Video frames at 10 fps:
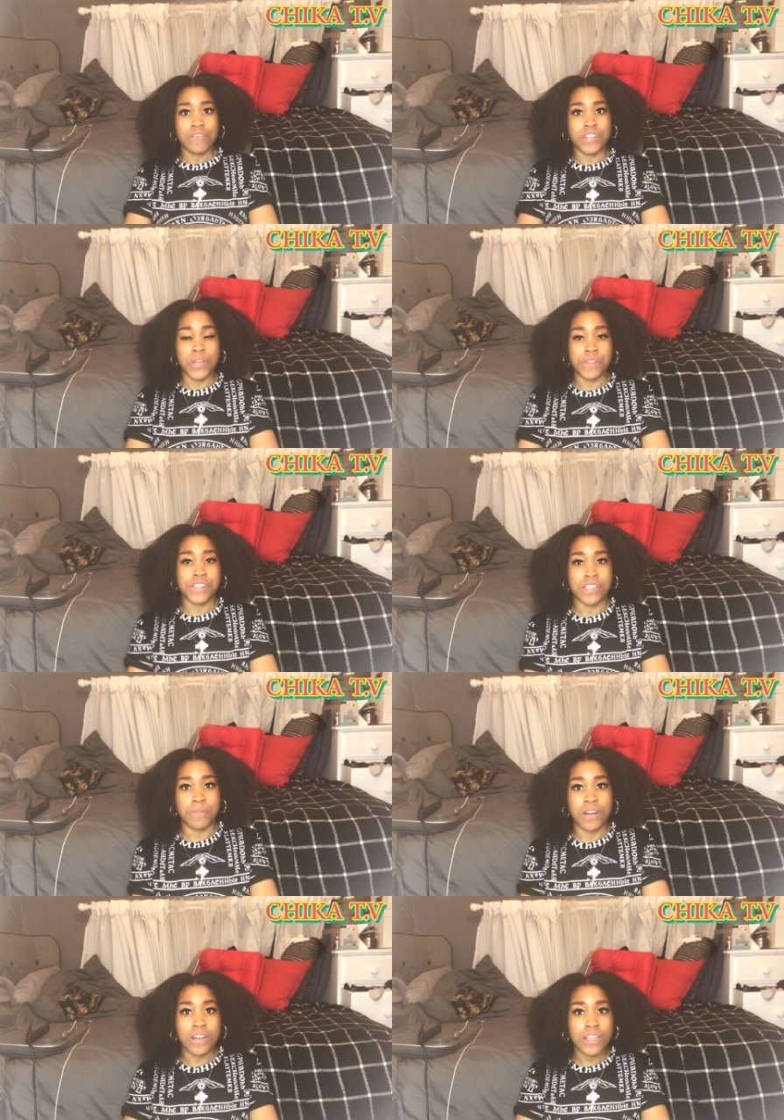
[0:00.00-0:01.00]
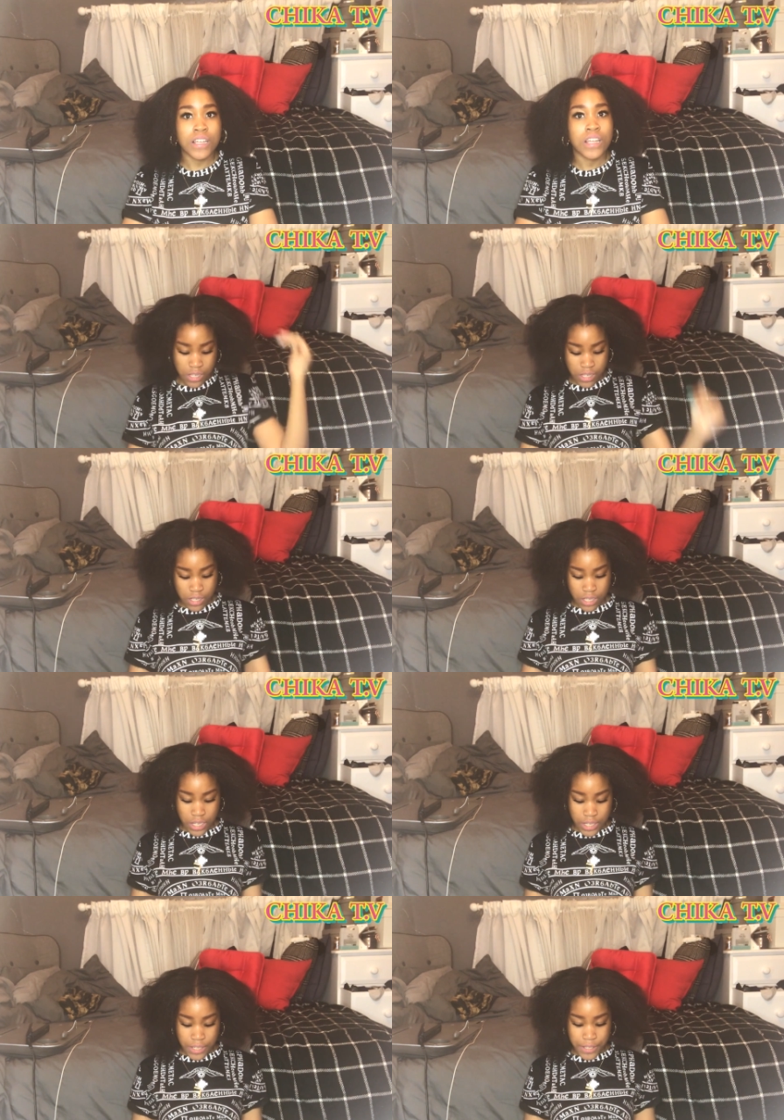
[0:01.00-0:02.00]
You know, with Tupac.
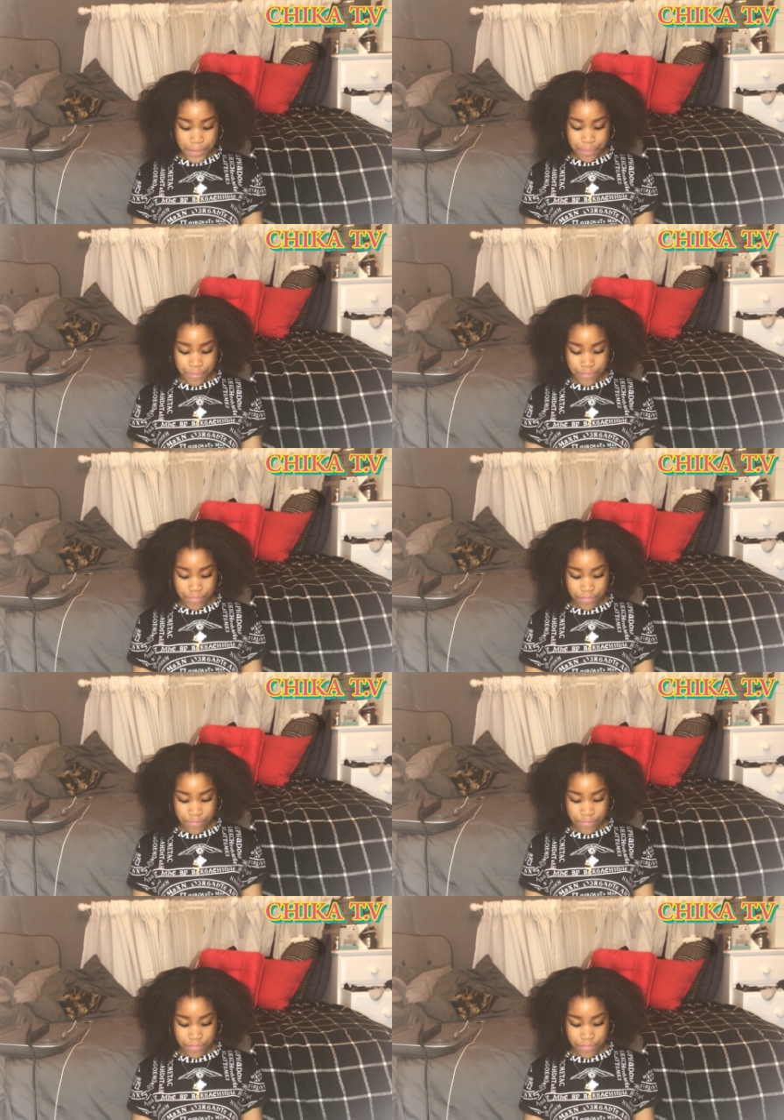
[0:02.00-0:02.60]
Um,